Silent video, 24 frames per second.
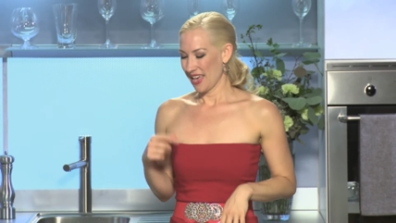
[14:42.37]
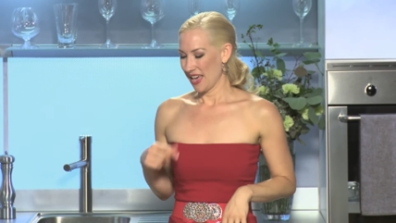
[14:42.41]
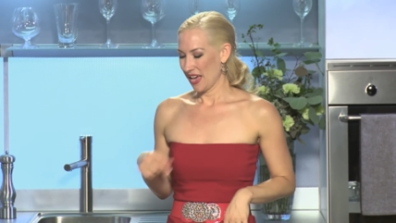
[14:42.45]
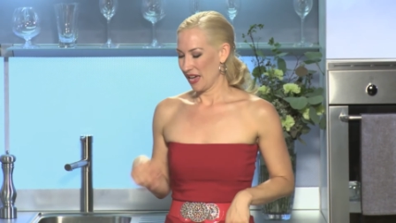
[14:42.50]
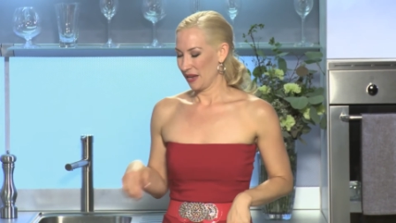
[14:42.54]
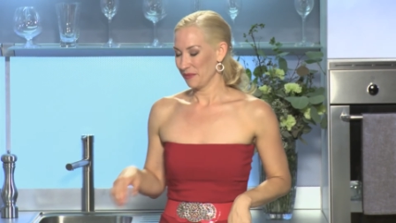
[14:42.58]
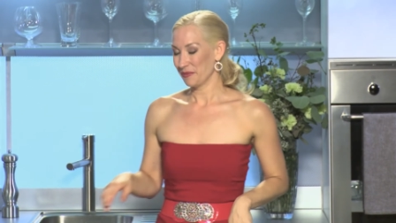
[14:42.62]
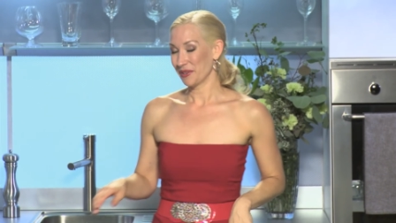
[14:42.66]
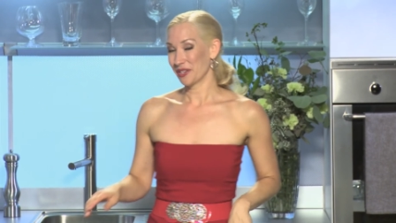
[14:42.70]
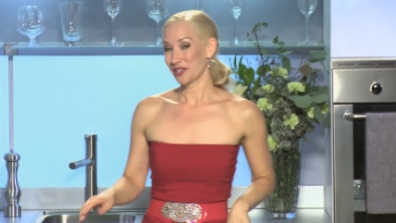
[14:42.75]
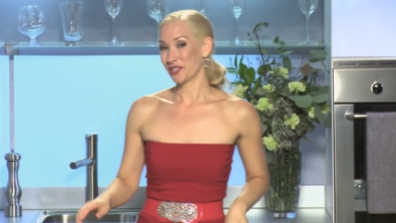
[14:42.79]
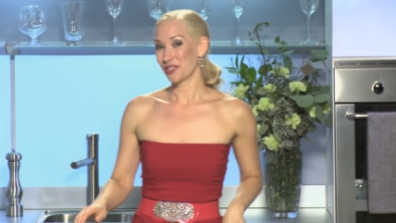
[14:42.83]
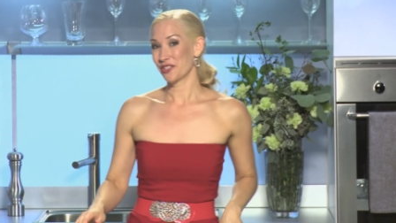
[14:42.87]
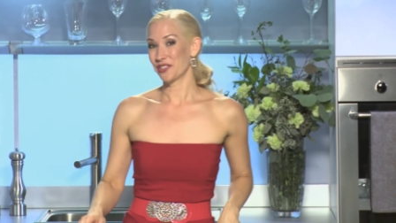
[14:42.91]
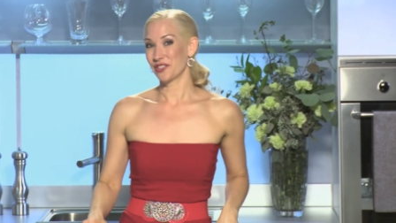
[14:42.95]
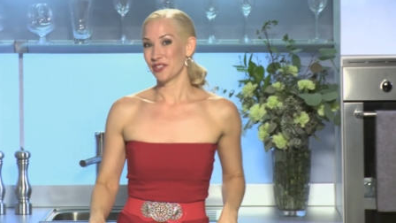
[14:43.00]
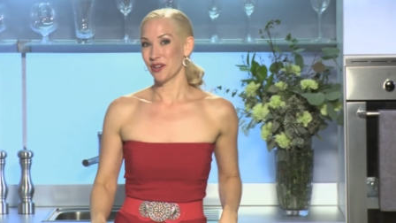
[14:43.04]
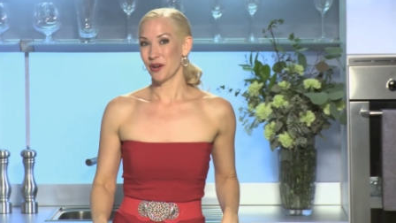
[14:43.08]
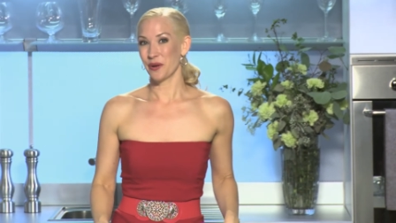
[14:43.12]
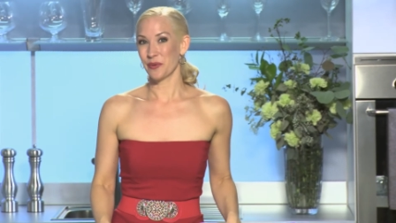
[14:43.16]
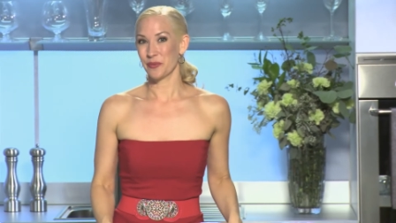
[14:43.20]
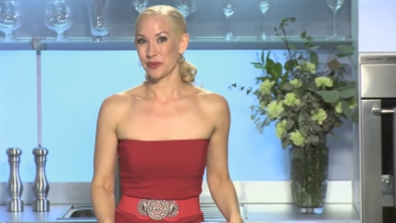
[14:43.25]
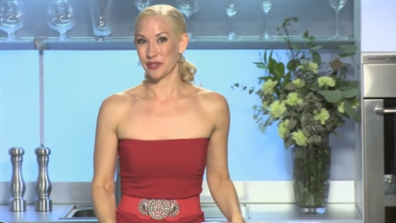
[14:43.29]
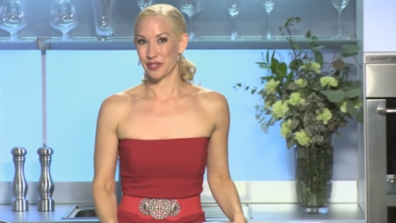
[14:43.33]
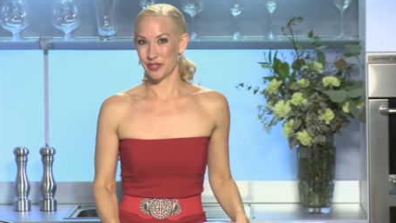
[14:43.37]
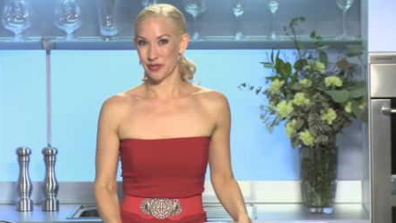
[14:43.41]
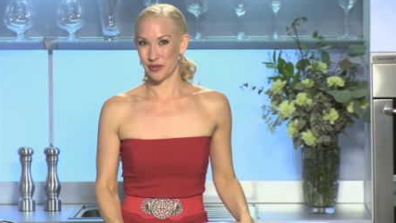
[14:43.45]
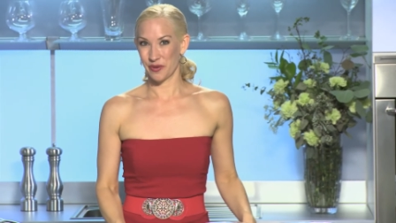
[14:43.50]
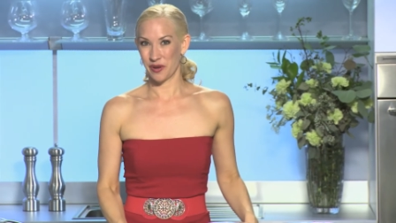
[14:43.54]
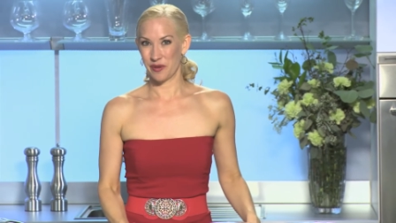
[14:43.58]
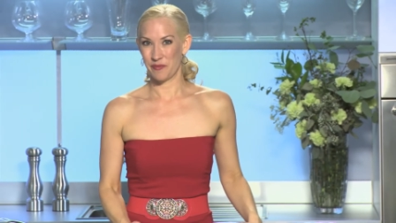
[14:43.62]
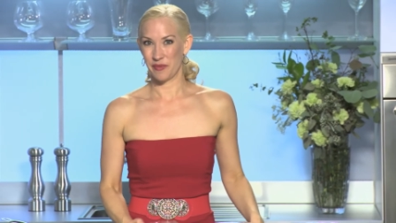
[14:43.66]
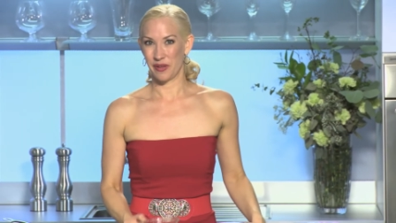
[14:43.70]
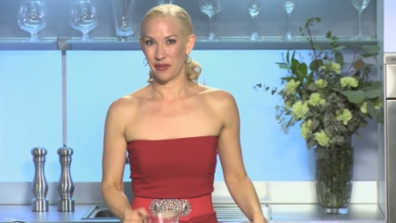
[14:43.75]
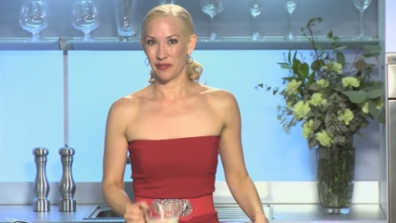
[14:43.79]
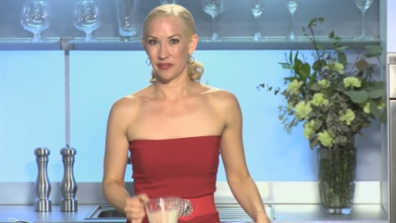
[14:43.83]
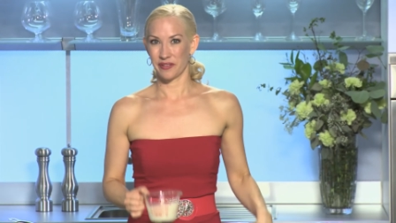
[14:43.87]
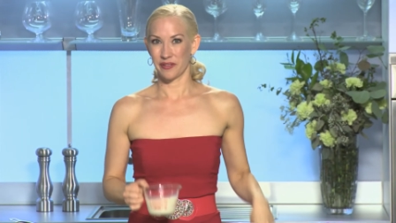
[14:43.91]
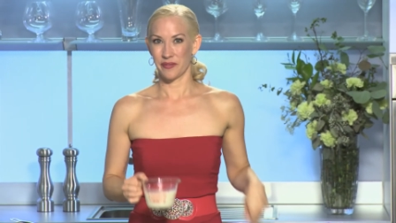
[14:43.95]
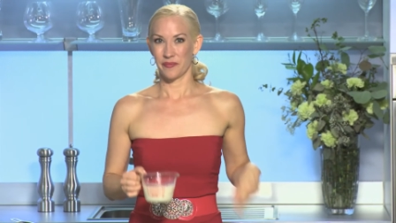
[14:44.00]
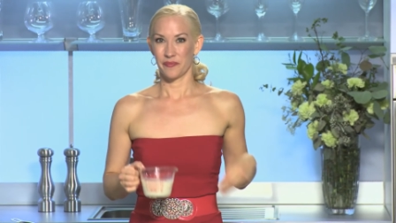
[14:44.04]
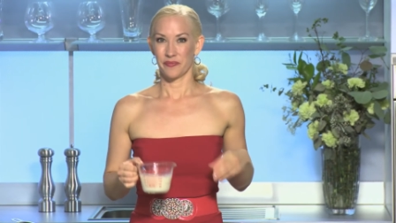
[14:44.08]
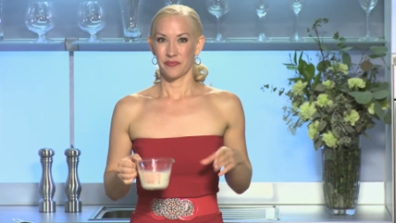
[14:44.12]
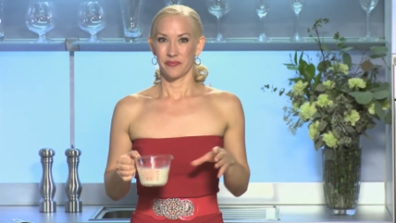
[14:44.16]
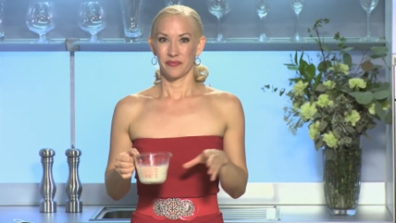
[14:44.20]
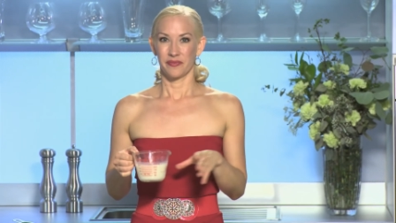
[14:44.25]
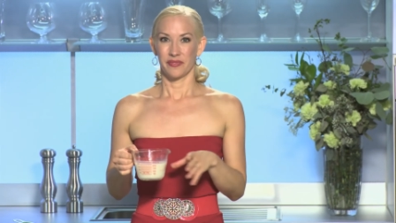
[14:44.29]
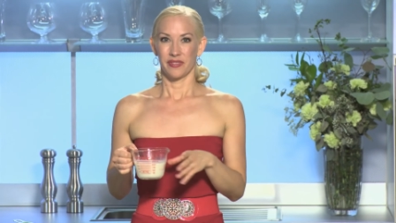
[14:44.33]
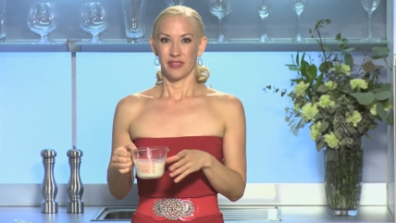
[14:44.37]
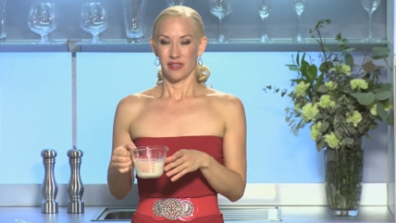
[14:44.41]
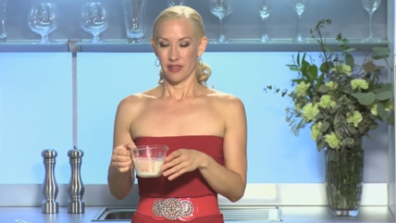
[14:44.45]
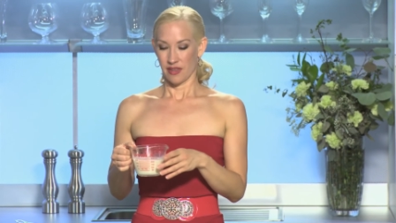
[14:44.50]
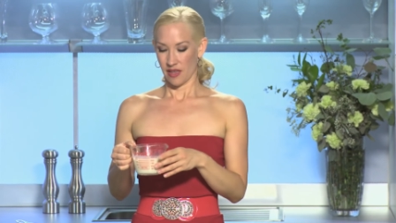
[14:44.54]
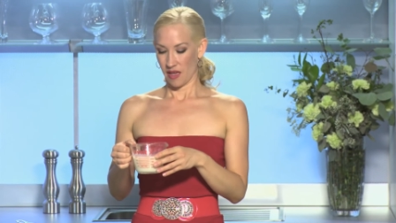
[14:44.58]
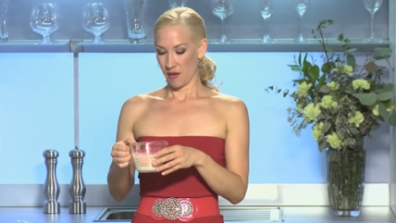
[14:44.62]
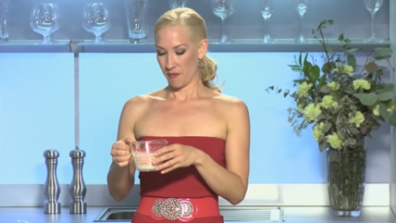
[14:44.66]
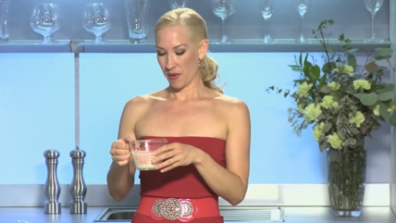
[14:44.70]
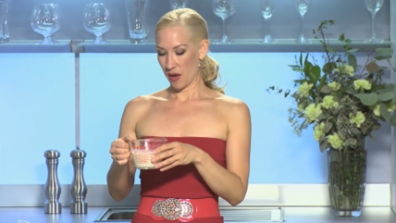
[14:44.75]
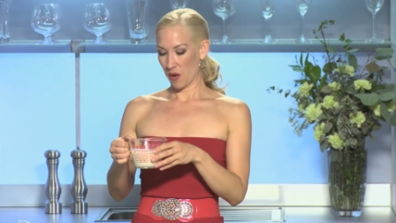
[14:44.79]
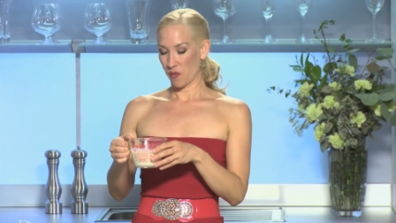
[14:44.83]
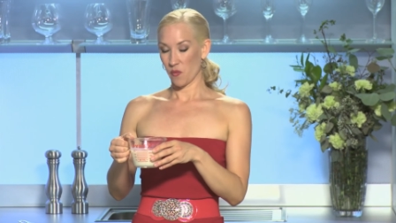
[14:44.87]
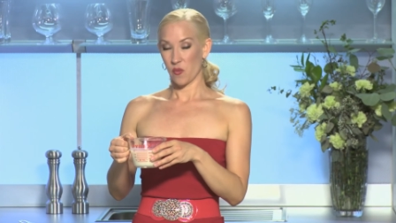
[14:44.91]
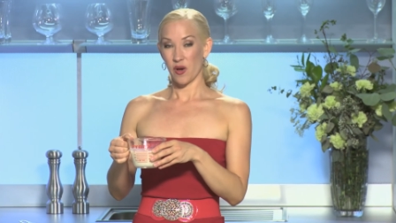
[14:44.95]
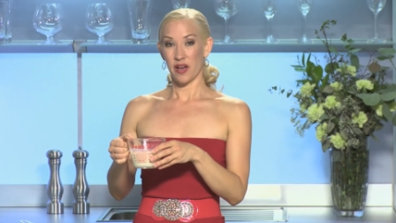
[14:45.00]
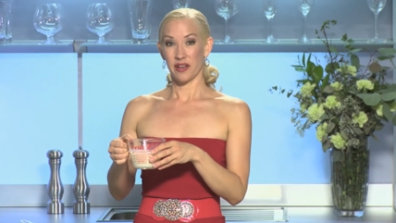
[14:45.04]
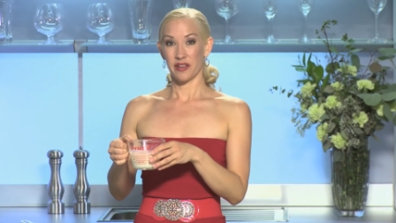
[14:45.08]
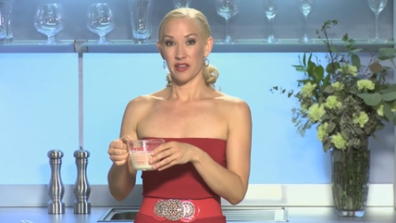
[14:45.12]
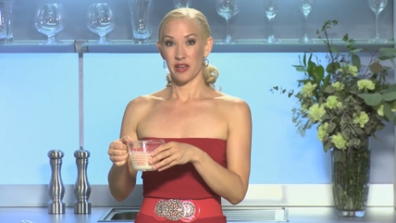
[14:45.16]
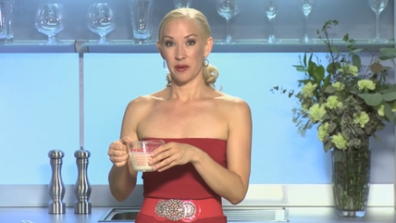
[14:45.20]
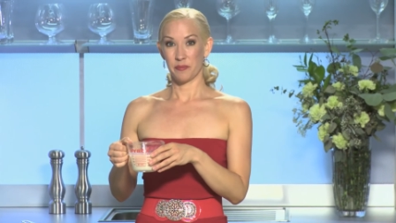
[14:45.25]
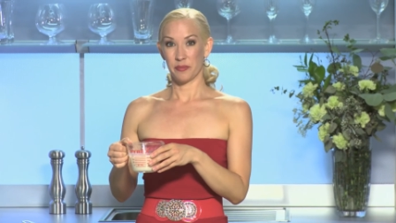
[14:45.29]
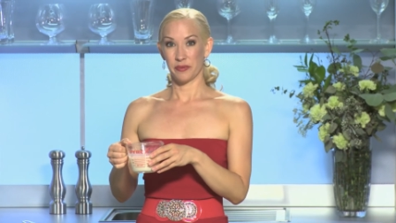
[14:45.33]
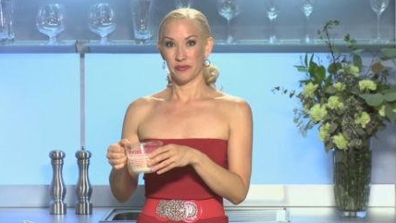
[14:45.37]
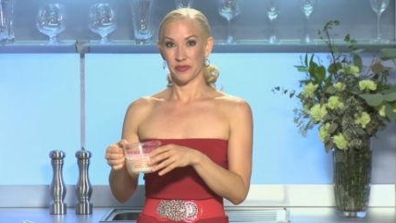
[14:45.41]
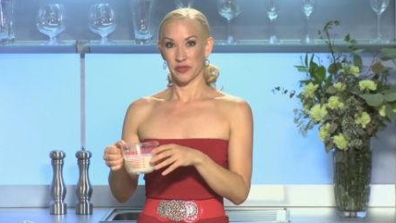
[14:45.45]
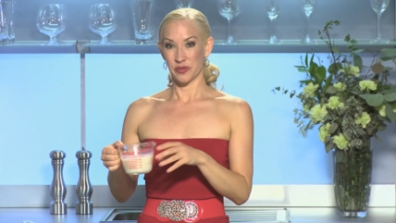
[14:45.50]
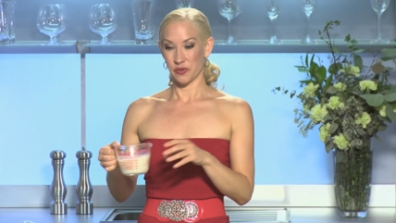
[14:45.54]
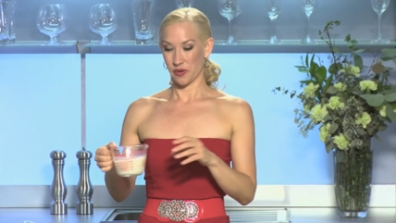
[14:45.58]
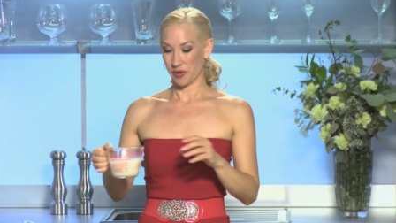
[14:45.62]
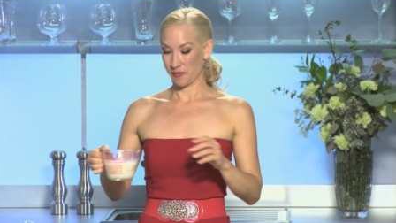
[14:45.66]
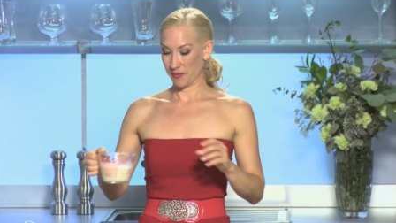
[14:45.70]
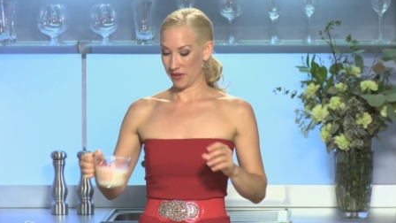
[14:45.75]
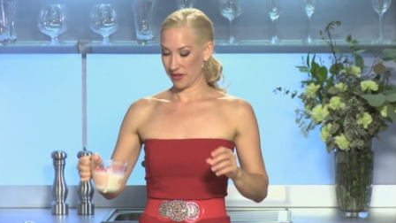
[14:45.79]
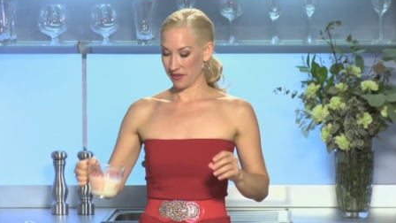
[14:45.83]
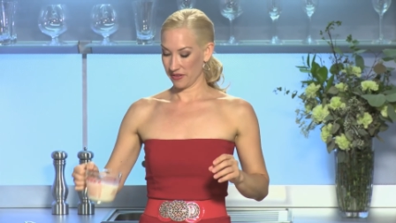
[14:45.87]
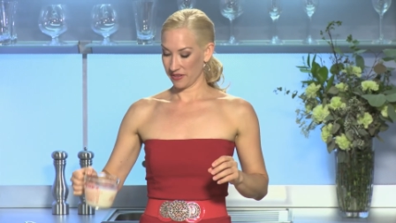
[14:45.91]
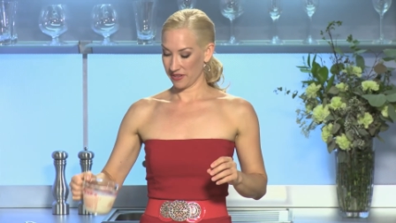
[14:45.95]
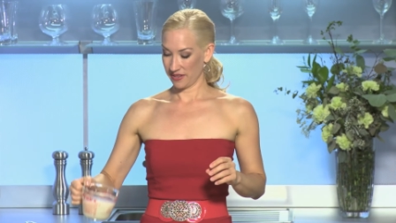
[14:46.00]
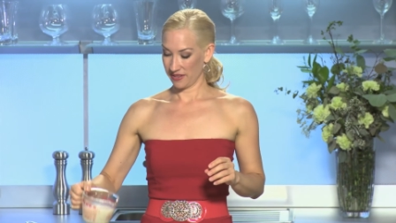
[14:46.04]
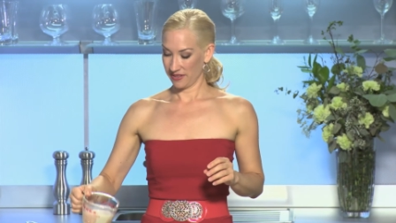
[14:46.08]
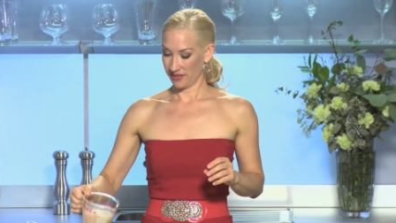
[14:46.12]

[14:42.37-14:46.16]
I'm gonna start with soy milk, about 1 cup of soy milk.